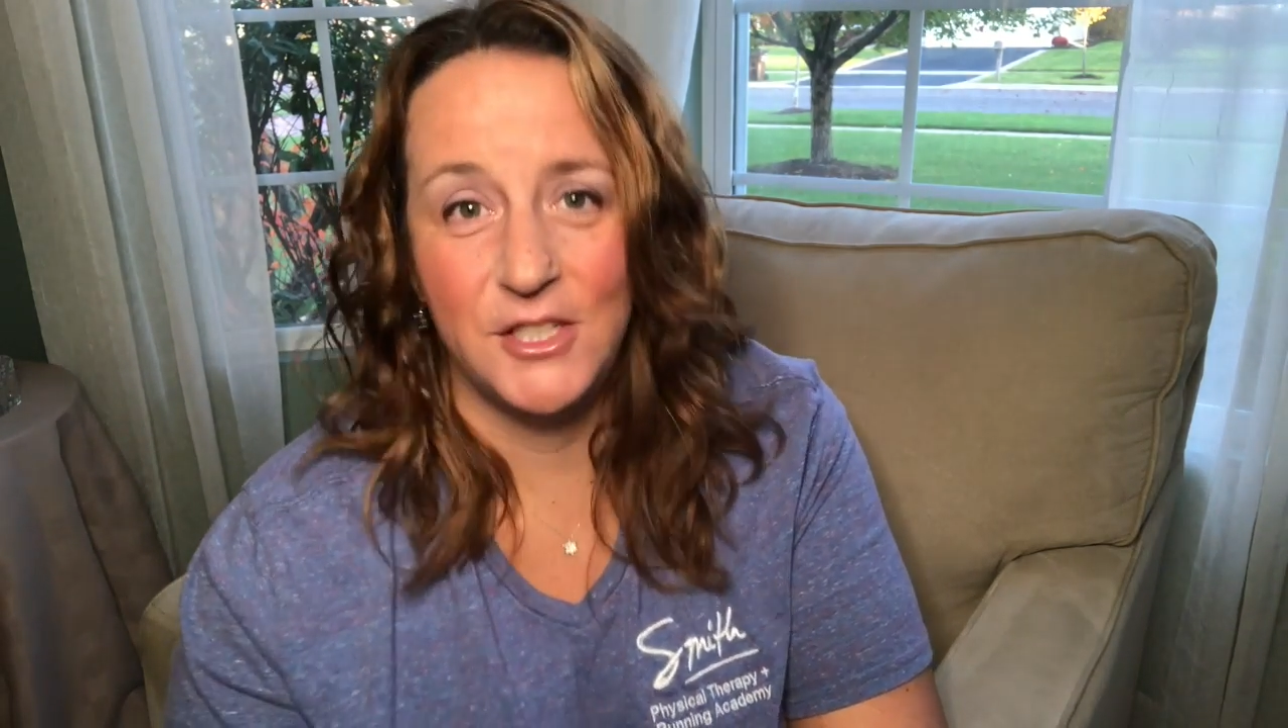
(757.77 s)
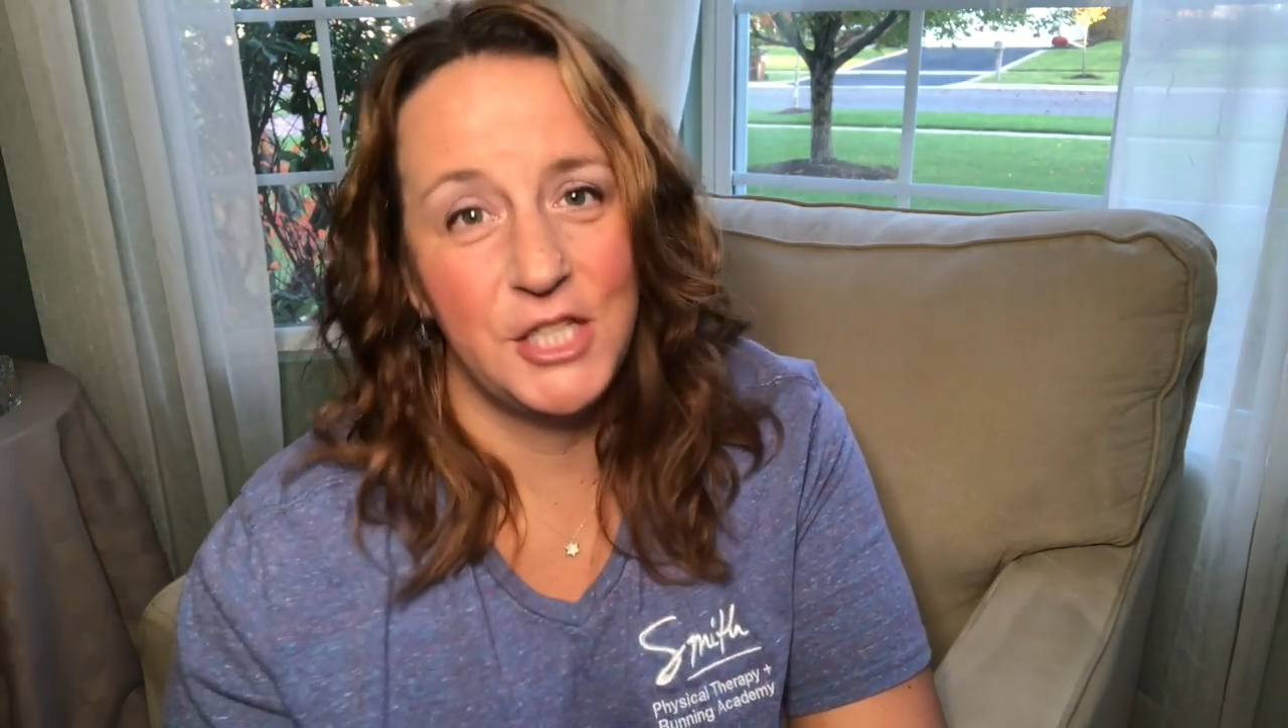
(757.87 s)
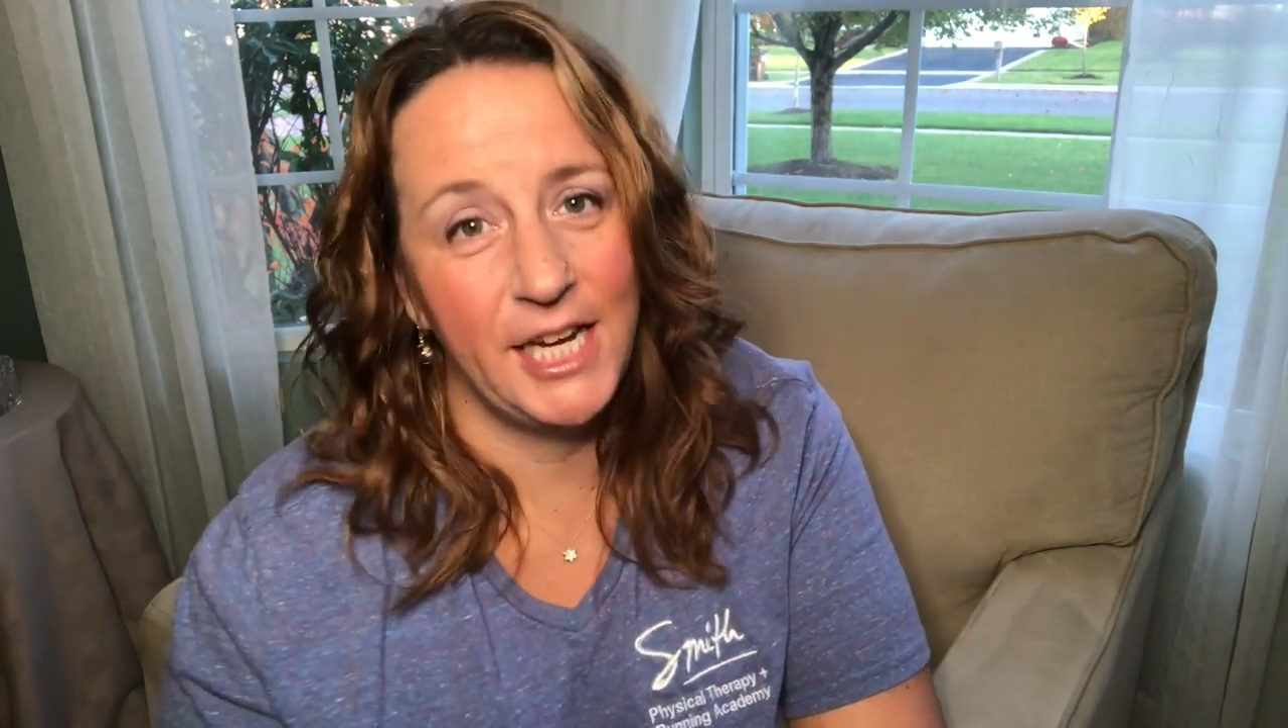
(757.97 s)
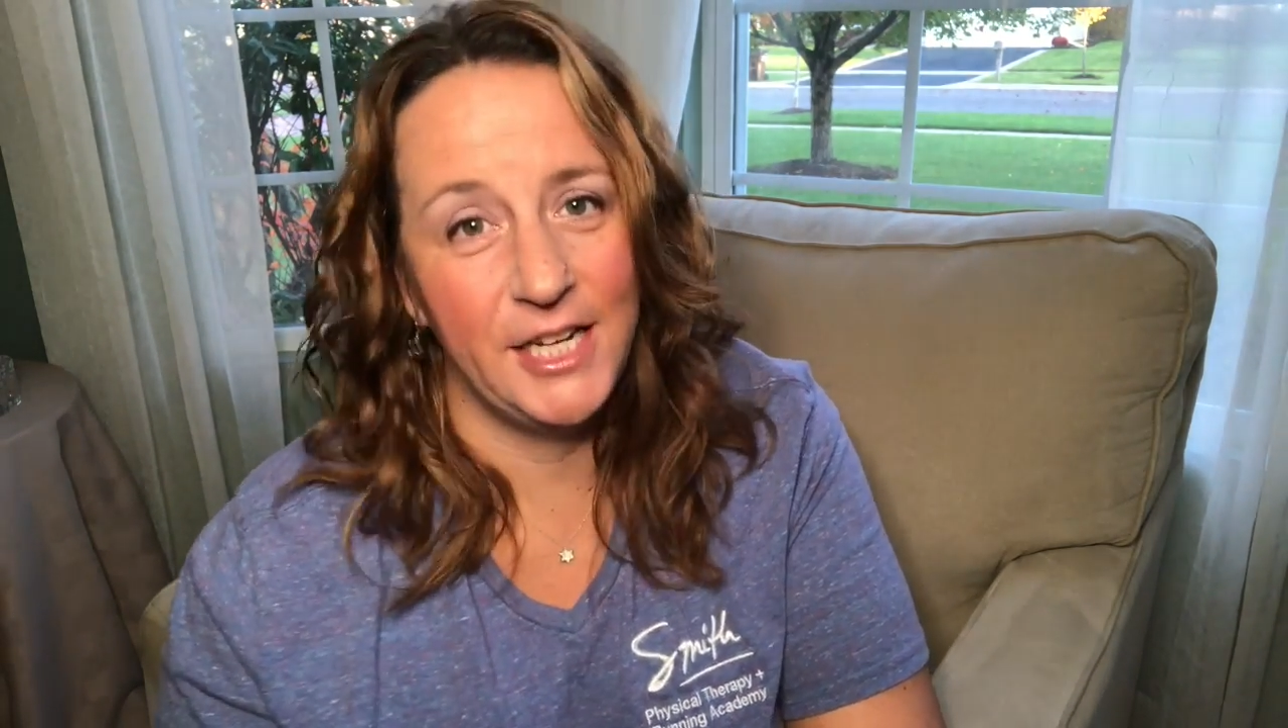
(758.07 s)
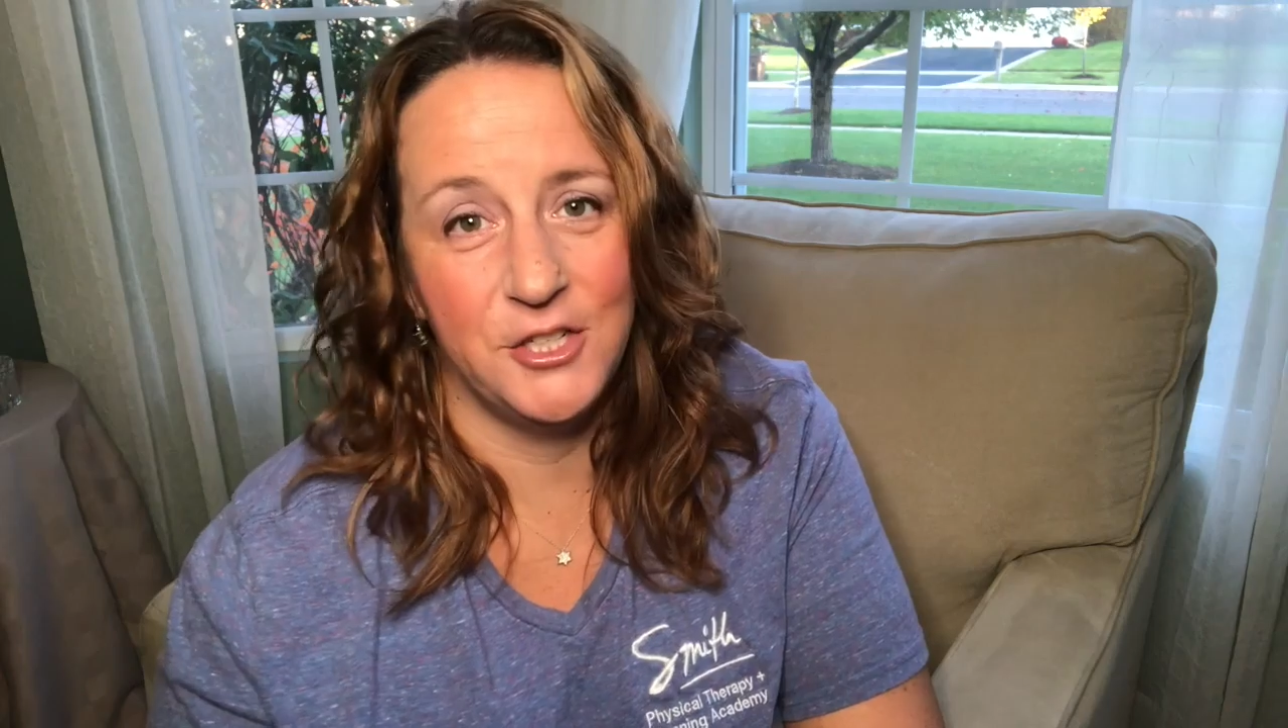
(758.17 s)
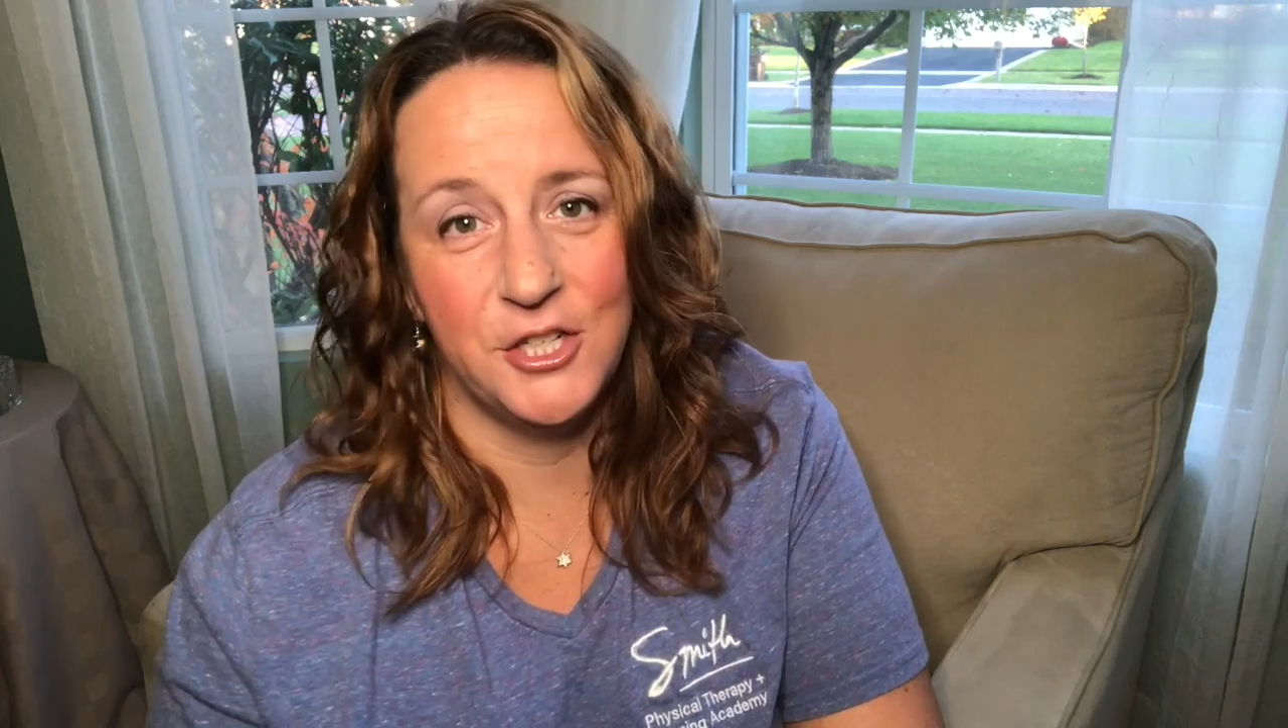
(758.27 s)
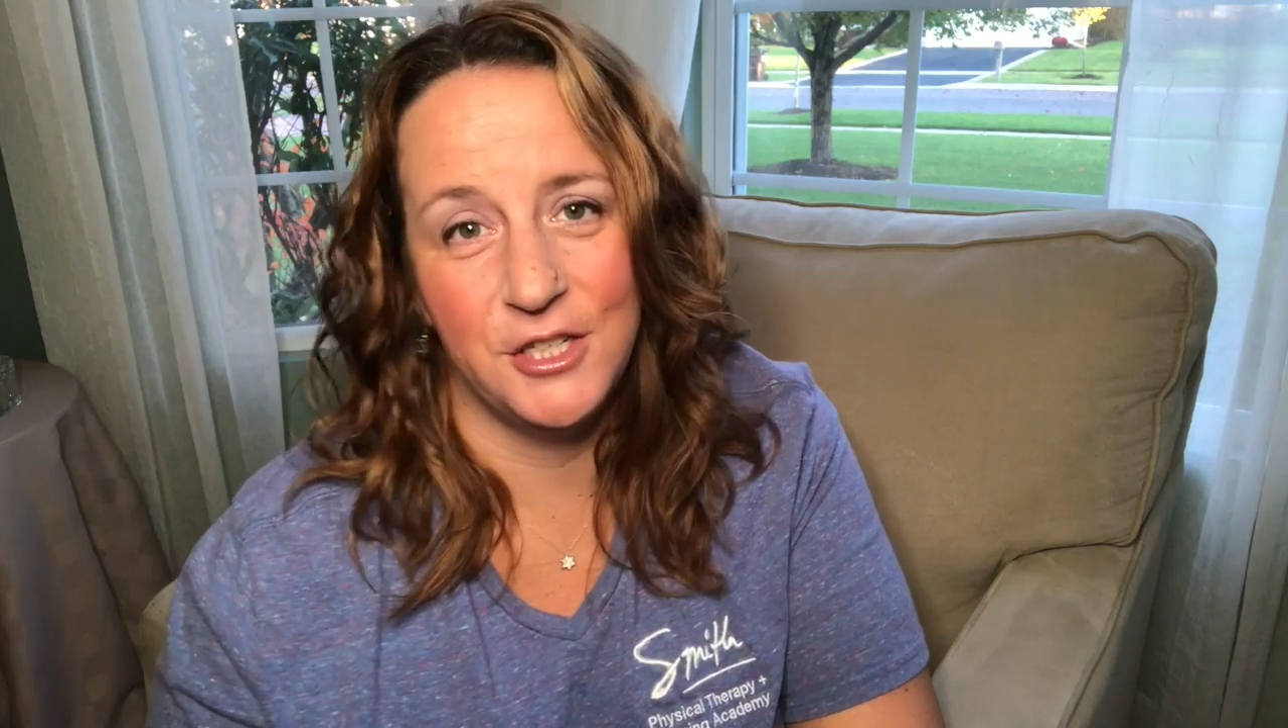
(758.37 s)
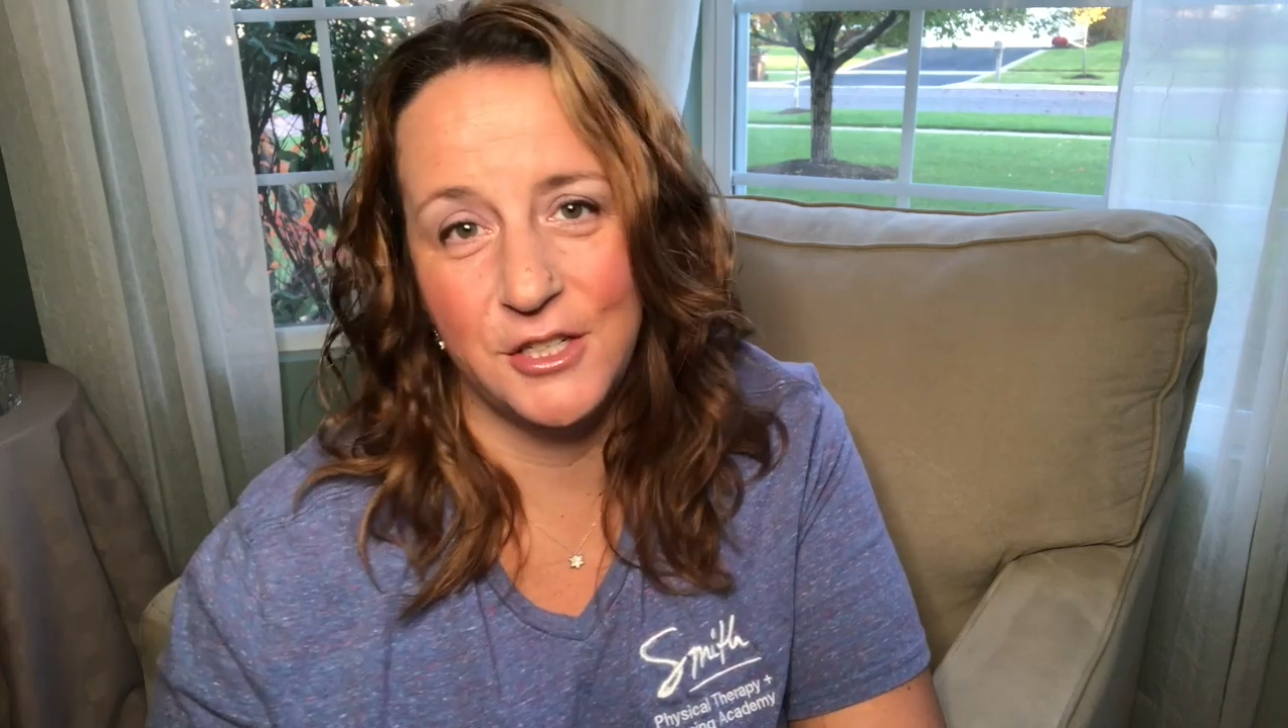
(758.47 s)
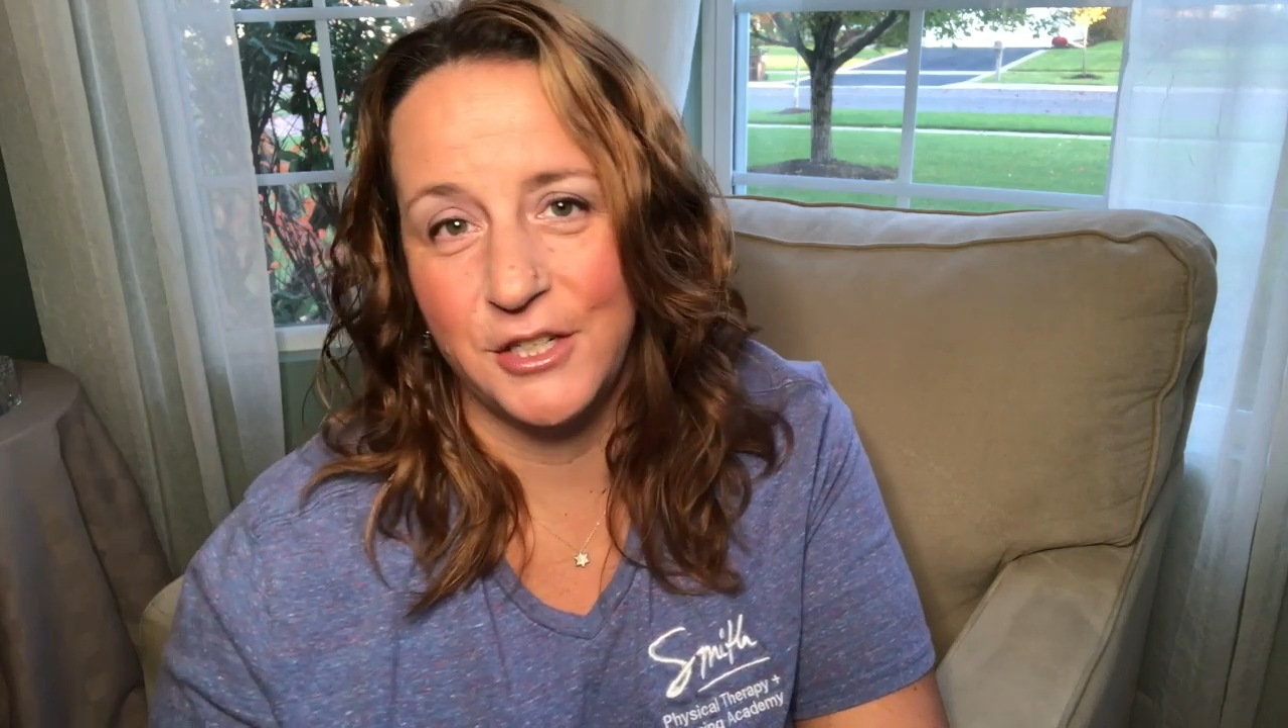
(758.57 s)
changed in